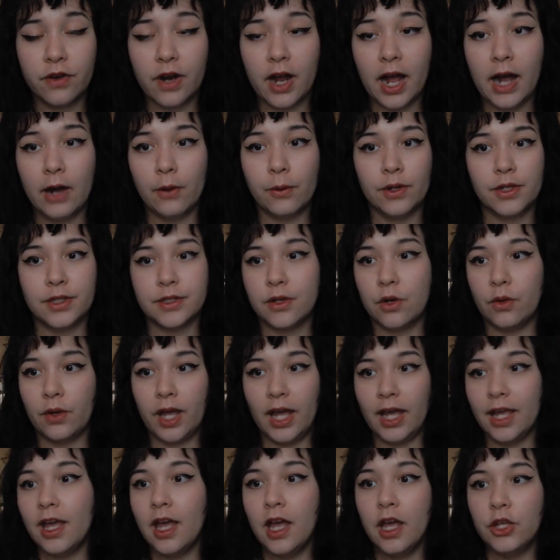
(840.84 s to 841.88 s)
for hours,
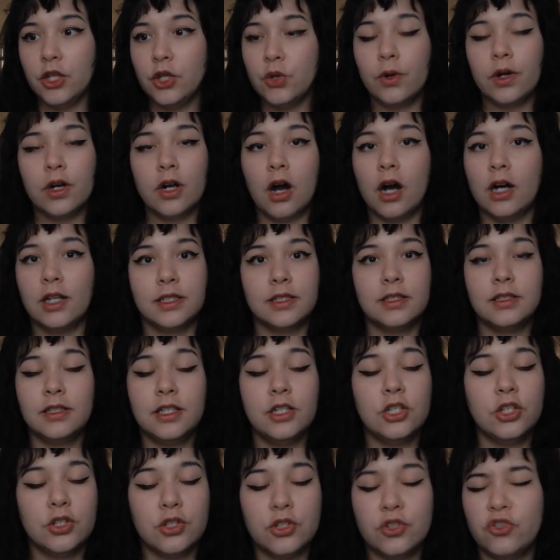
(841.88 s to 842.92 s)
okay? You are
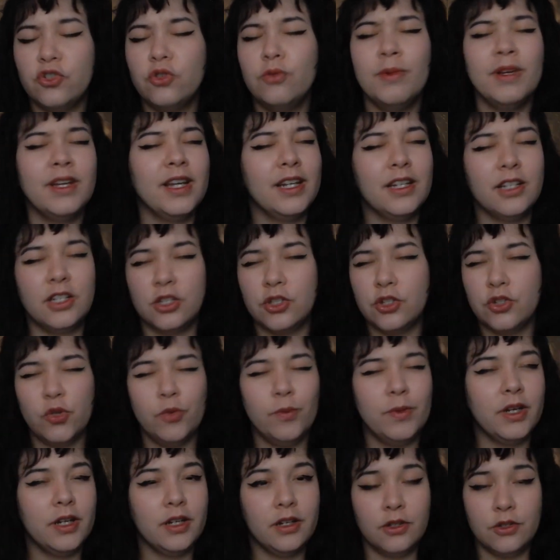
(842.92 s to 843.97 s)
constantly consuming and
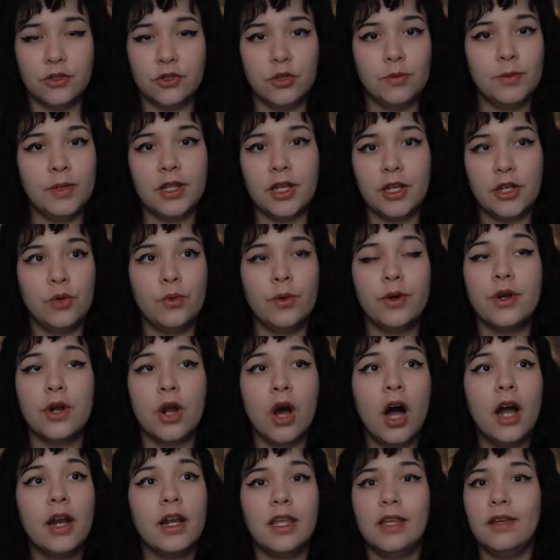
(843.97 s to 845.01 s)
consuming and consuming that you are
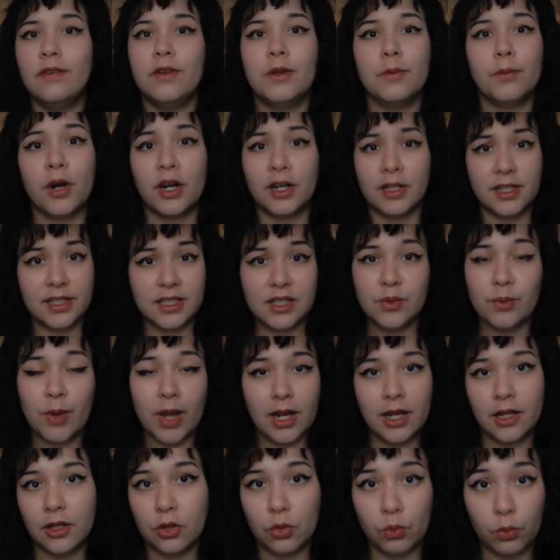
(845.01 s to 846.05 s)
not even
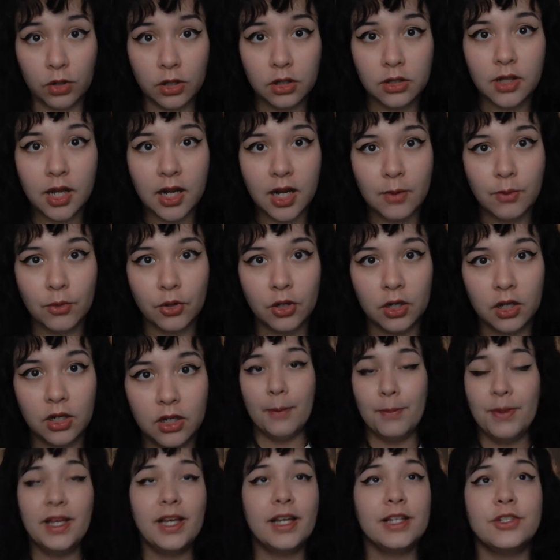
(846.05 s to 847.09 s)
participating in the world anymore.
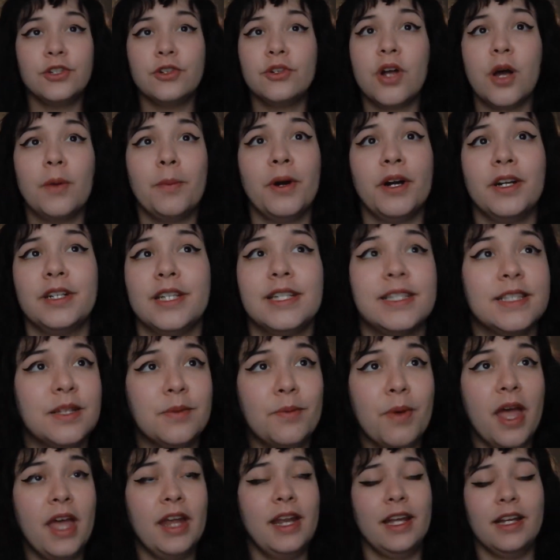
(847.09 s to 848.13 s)
And because you're not
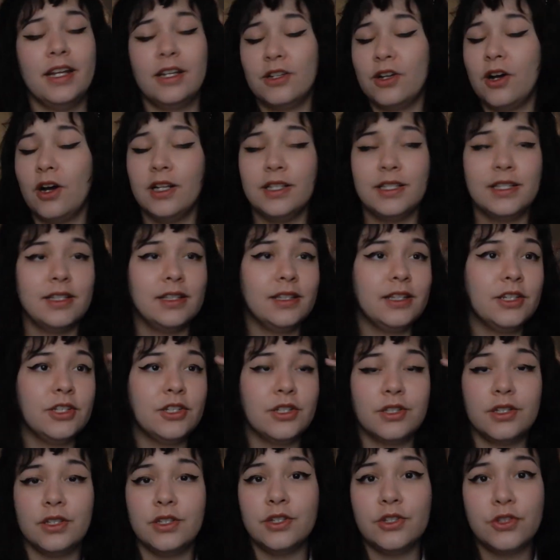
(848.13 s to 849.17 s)
participating and constantly
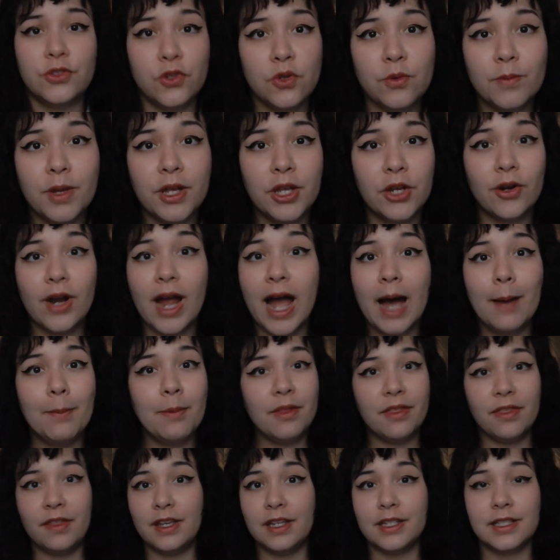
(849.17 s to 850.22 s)
just consuming, your
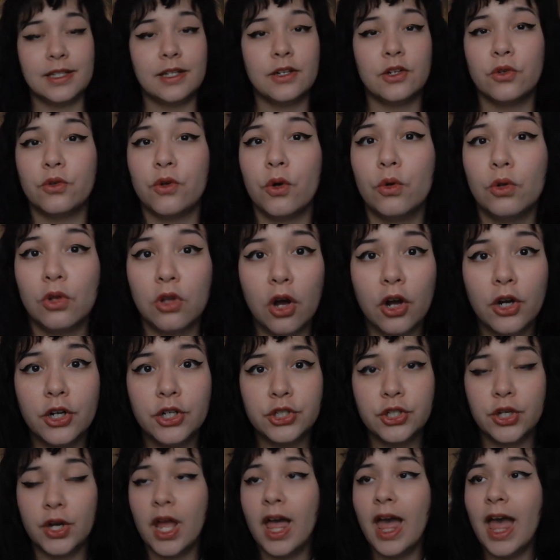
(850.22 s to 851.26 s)
apathy is gonna grow
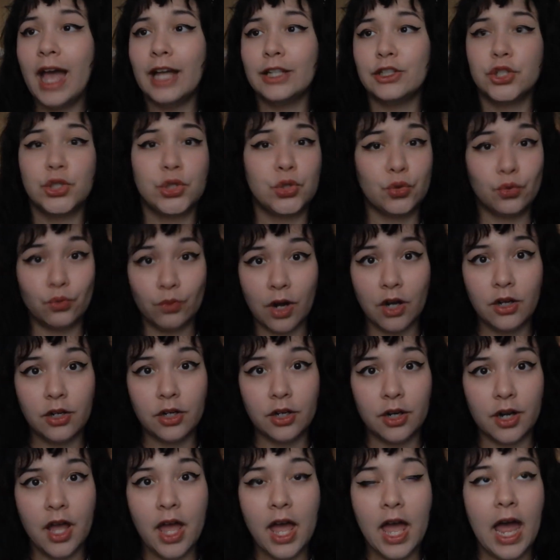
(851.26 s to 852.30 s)
larger and
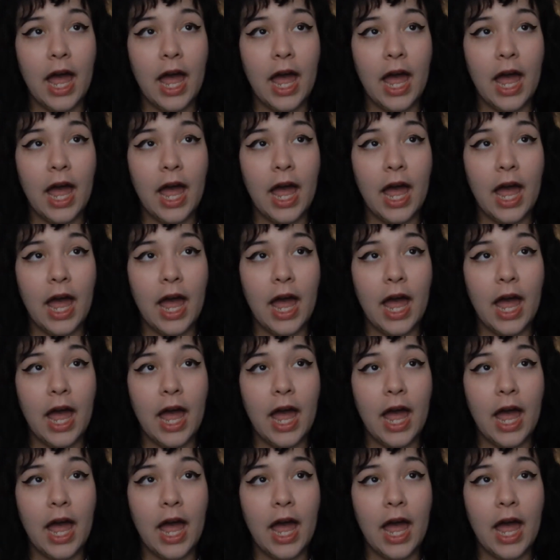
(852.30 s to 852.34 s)
stronger,